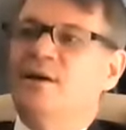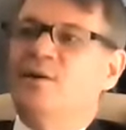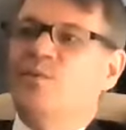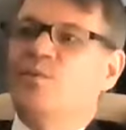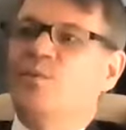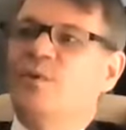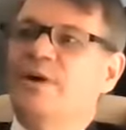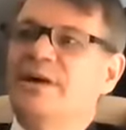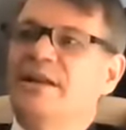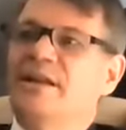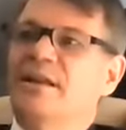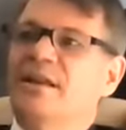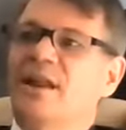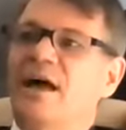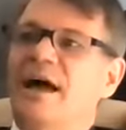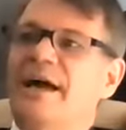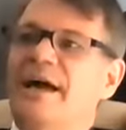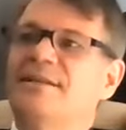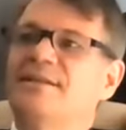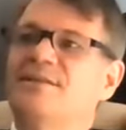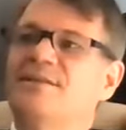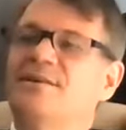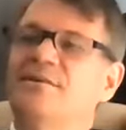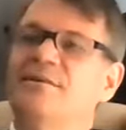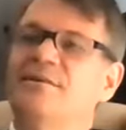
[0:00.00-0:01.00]
we'd
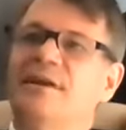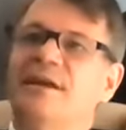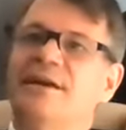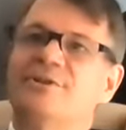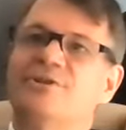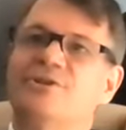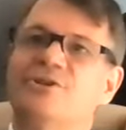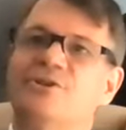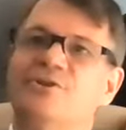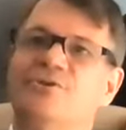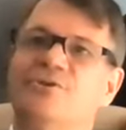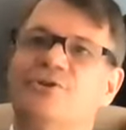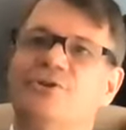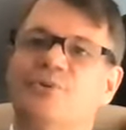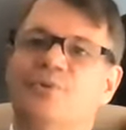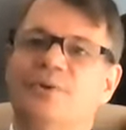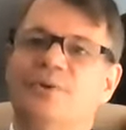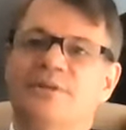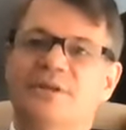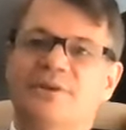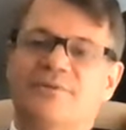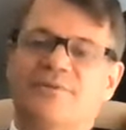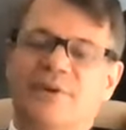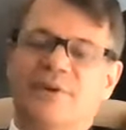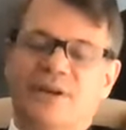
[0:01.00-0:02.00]
like to get you to a
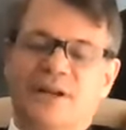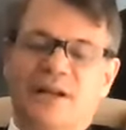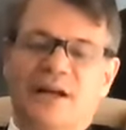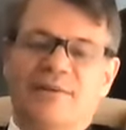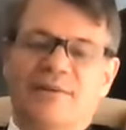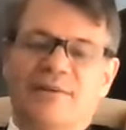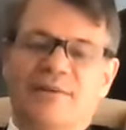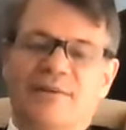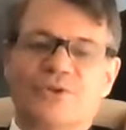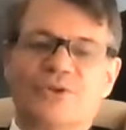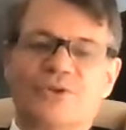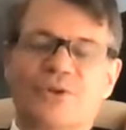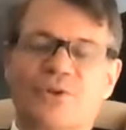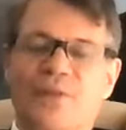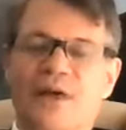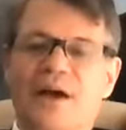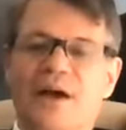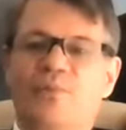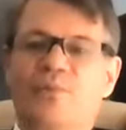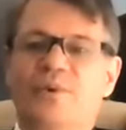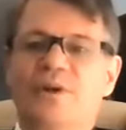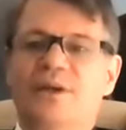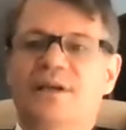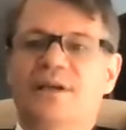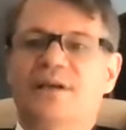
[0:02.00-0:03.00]
different level so that
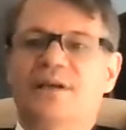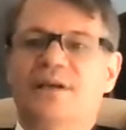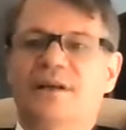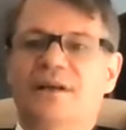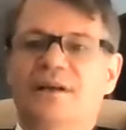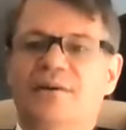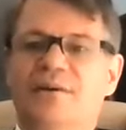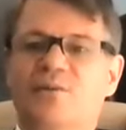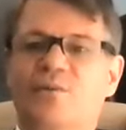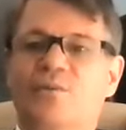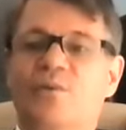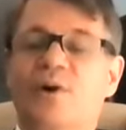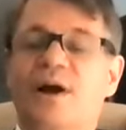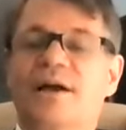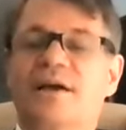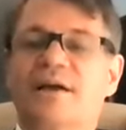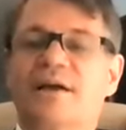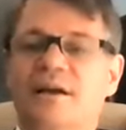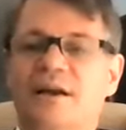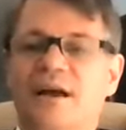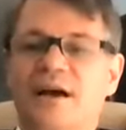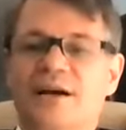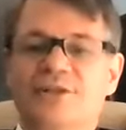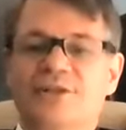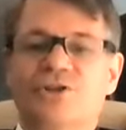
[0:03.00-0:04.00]
we can
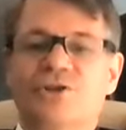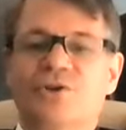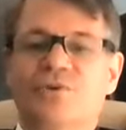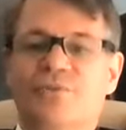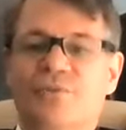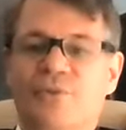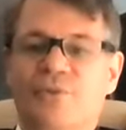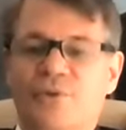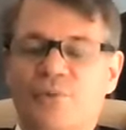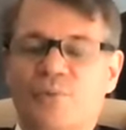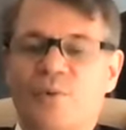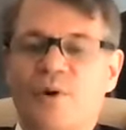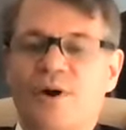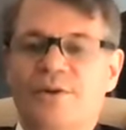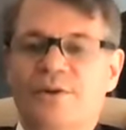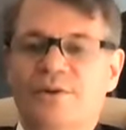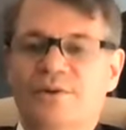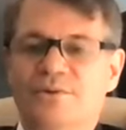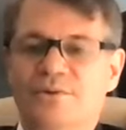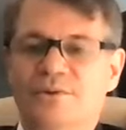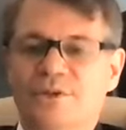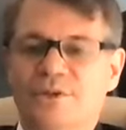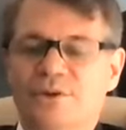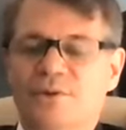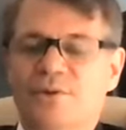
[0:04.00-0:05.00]
recognize you for what you
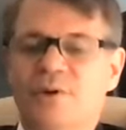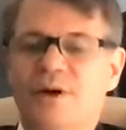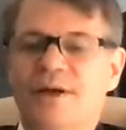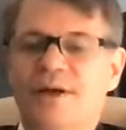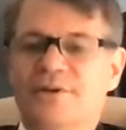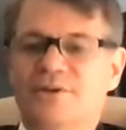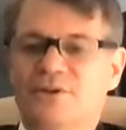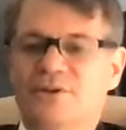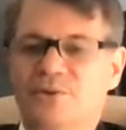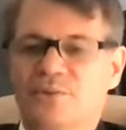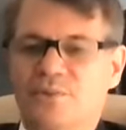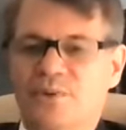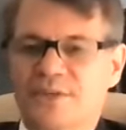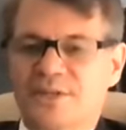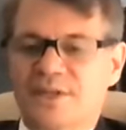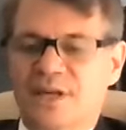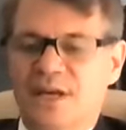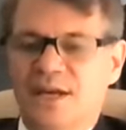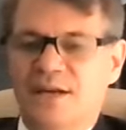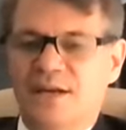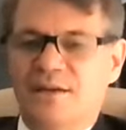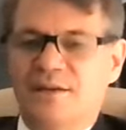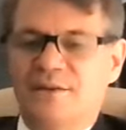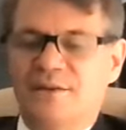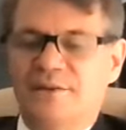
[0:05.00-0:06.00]
do and to
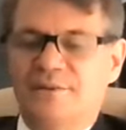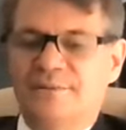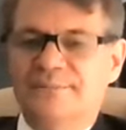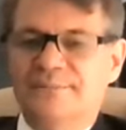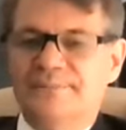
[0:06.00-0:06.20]
retain you.